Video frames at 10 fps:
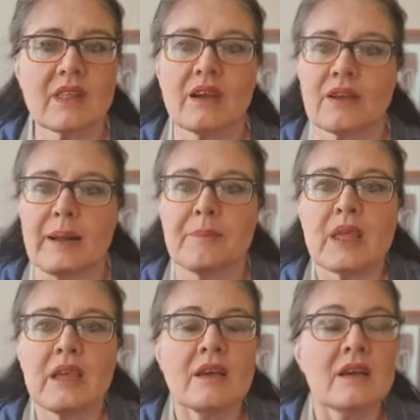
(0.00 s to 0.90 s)
Okay,
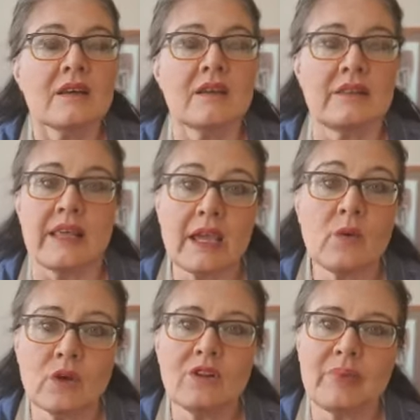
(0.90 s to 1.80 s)
there
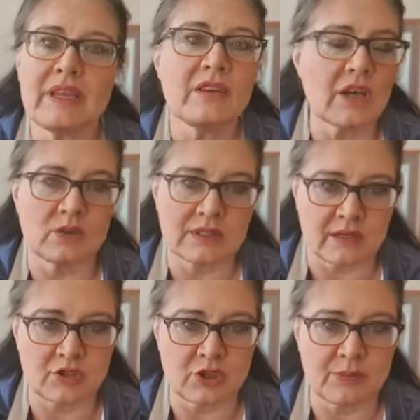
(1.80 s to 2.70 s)
will be no
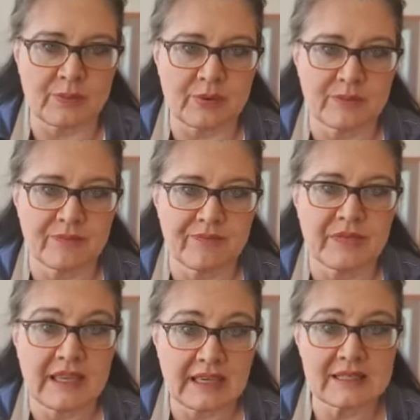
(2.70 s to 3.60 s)
tuck shop.
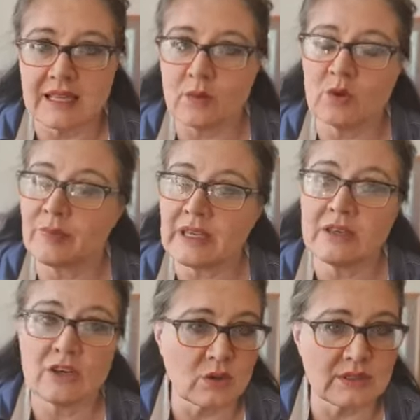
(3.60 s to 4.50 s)
Yes, there will be
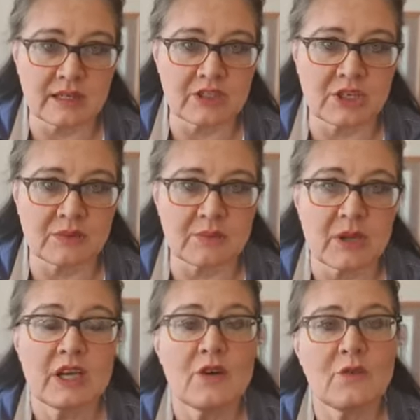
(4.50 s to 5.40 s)
no tuck shop.
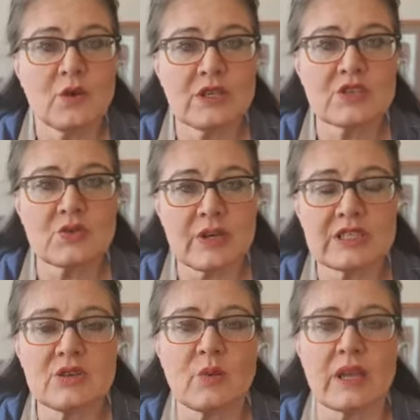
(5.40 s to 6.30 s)
For this
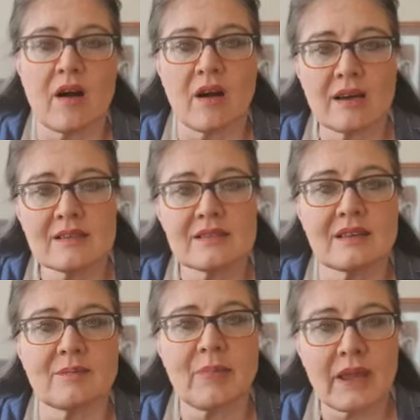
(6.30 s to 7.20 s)
reason, we ask
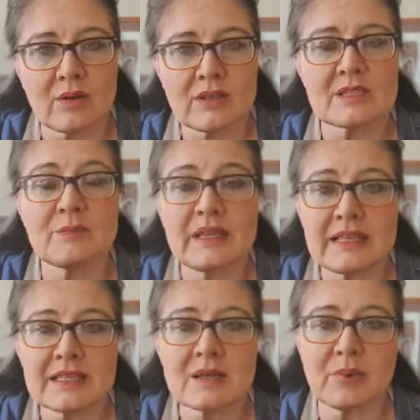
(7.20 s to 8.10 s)
that parents
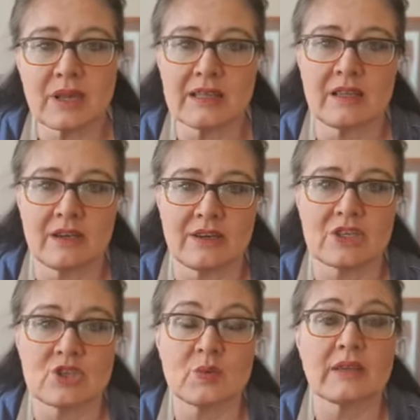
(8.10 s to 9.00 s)
please supply their
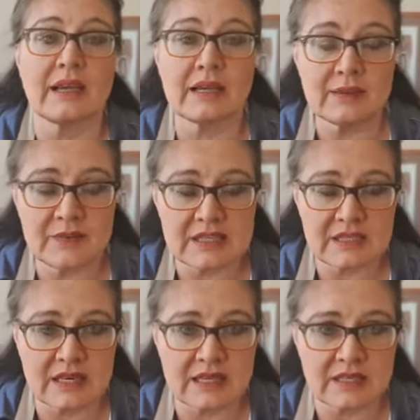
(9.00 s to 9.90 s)
learners with healthy
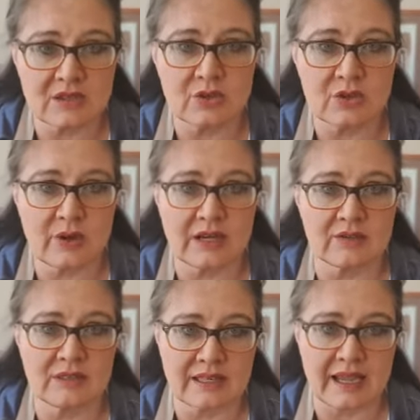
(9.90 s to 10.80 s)
snacks
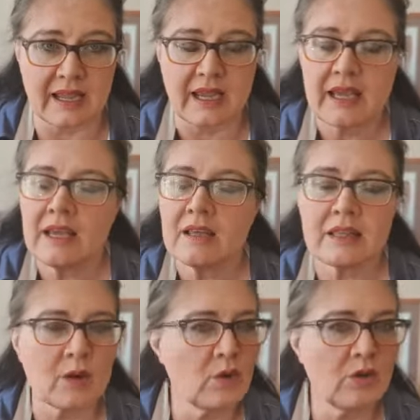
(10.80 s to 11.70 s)
throughout the day.
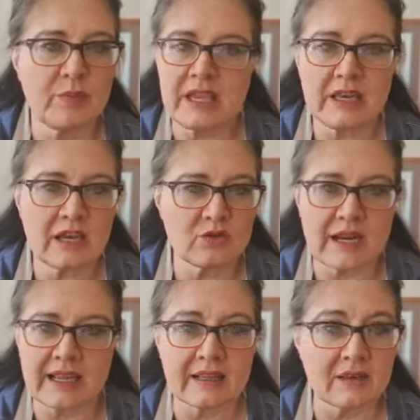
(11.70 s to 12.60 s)
There will be no
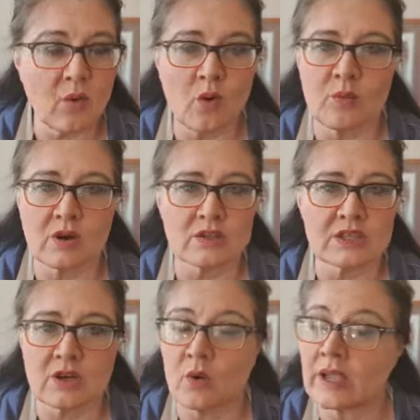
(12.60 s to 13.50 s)
Dragon or
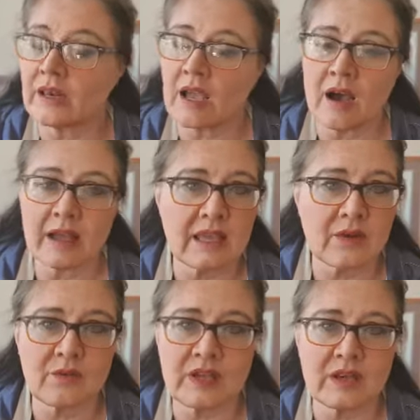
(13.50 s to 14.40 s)
Monster or any high
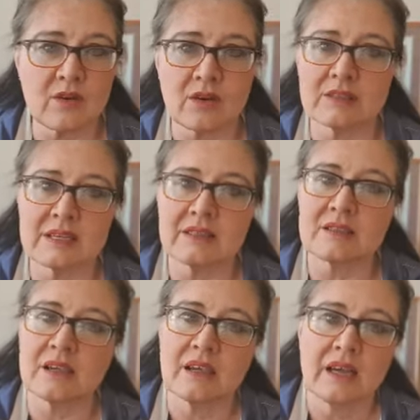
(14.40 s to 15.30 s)
caffeine content
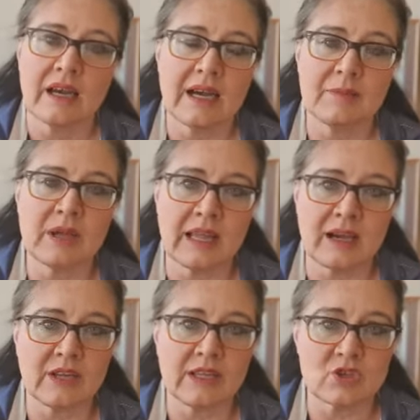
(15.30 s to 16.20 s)

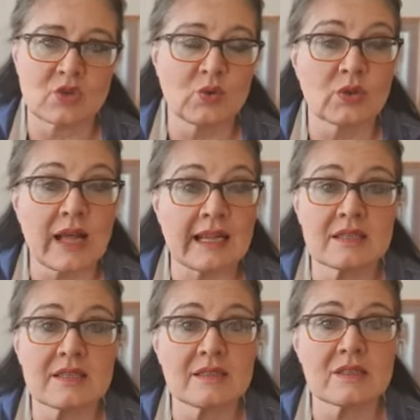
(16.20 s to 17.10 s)
allowed at school,
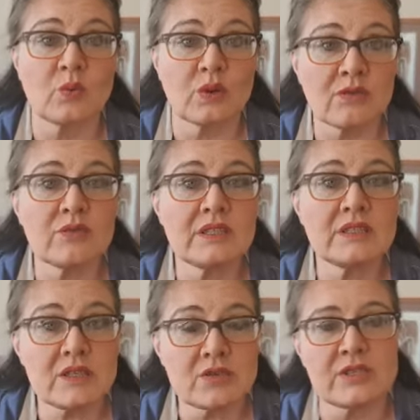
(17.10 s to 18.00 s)
as this will
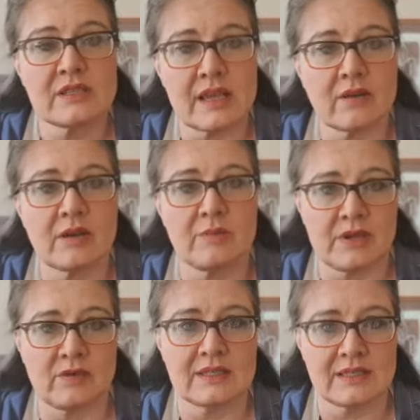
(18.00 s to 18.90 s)
reduce their
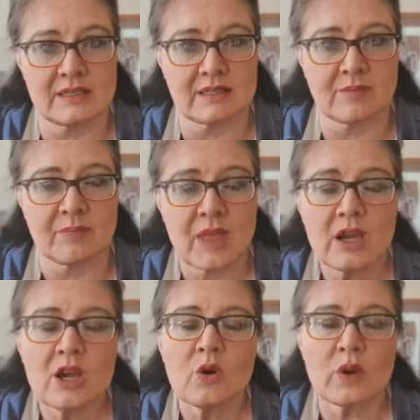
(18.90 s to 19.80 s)
immune system.
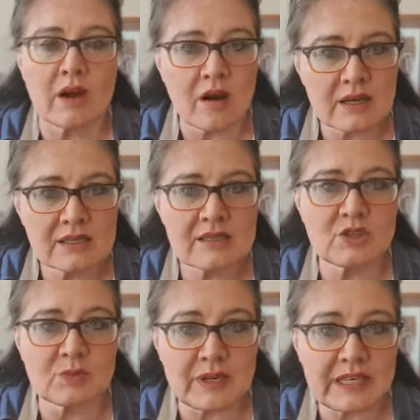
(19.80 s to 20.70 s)
We ask that
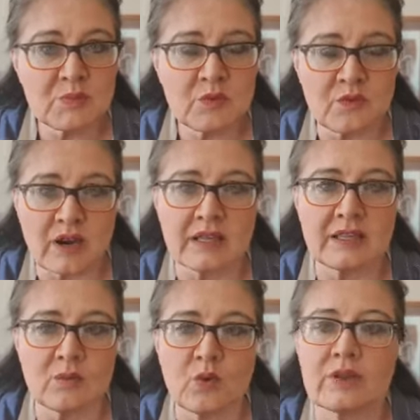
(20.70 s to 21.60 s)
you please provide
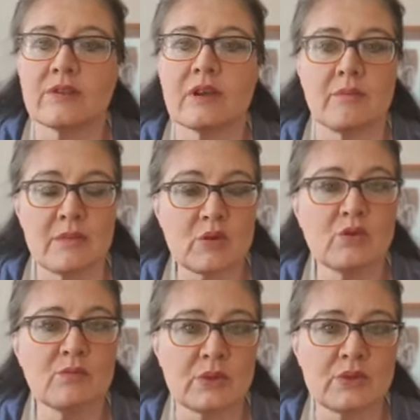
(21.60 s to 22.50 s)
them with
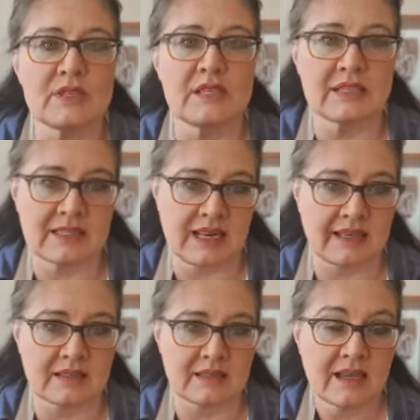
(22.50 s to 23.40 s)
immune boosting
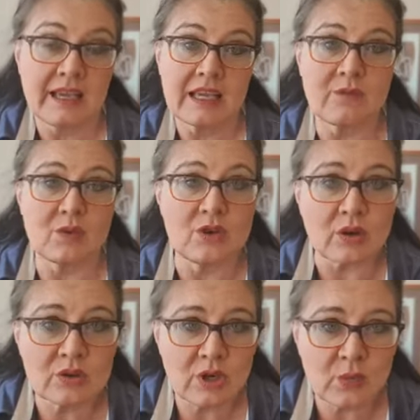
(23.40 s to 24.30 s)
snacks. If you
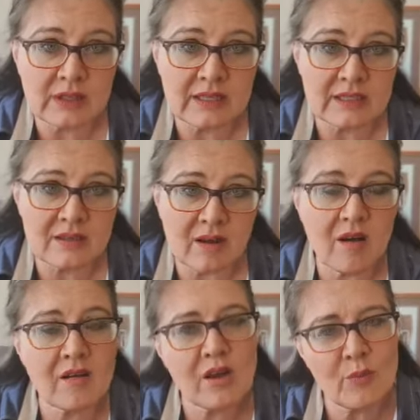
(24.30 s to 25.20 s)
don't know what these
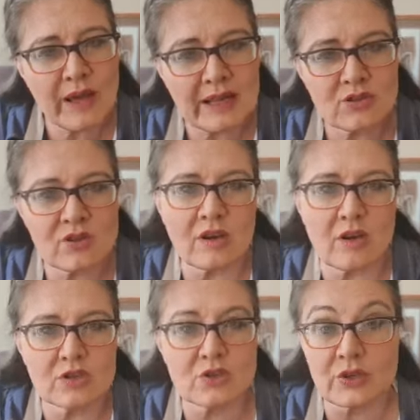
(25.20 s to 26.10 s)
are, go back to the
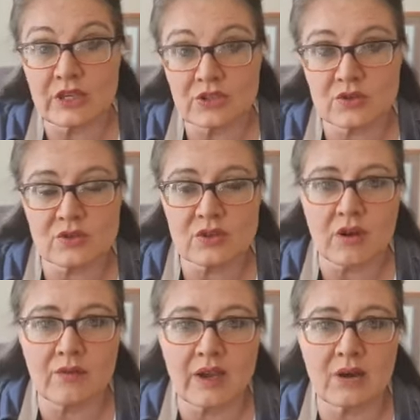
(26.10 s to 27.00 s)
last 2 issues
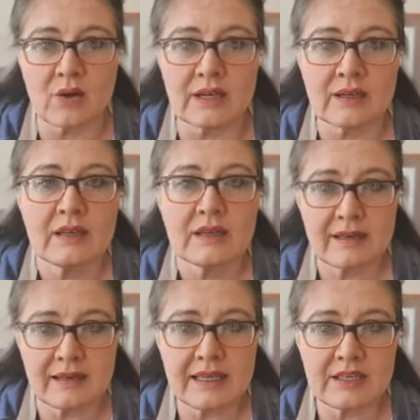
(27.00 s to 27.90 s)
of our
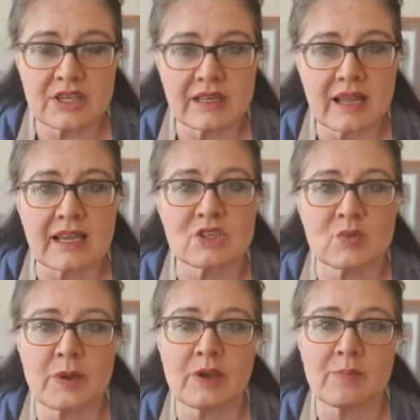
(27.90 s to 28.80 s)
Collegian, as
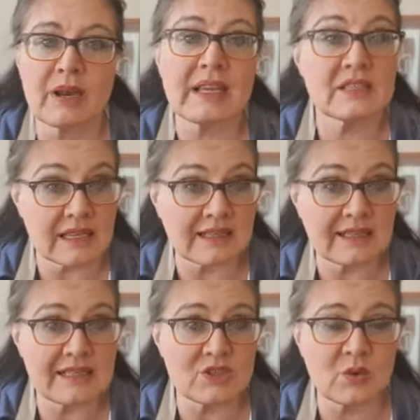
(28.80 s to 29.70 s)
we placed at
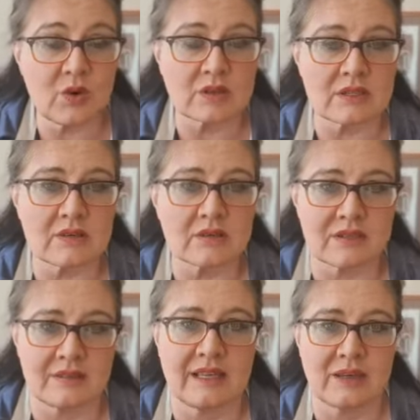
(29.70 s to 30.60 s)
least 2 articles
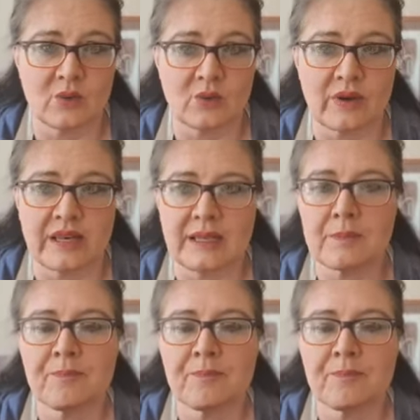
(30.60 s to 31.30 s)
on that already.